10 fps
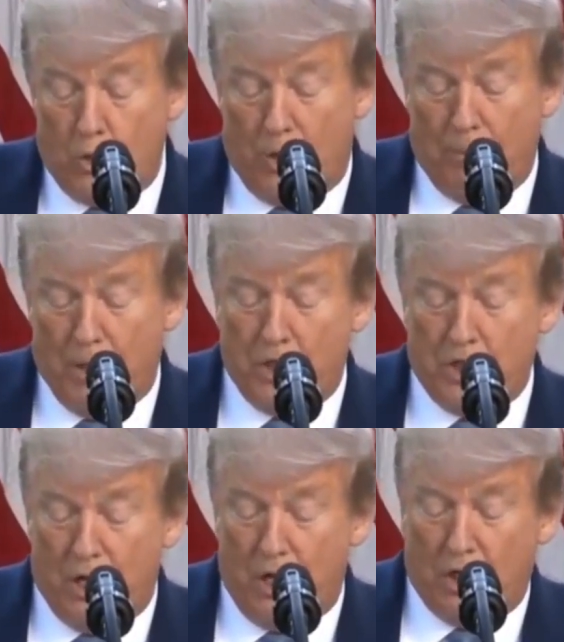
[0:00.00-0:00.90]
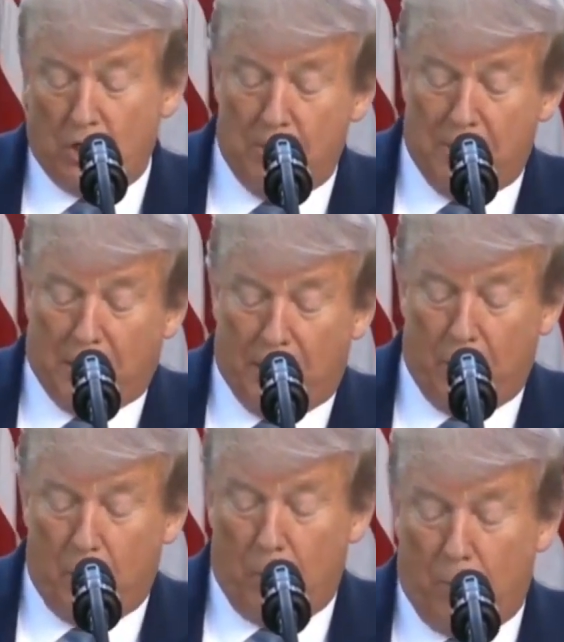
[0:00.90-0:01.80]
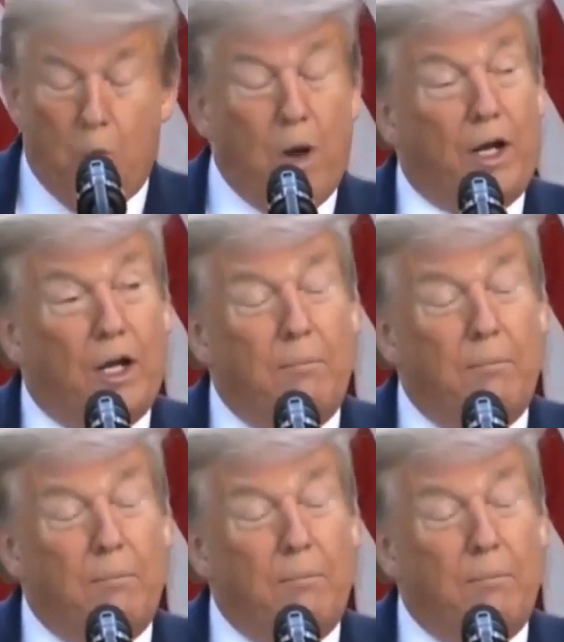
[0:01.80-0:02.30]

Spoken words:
treatments, and ultimately what we want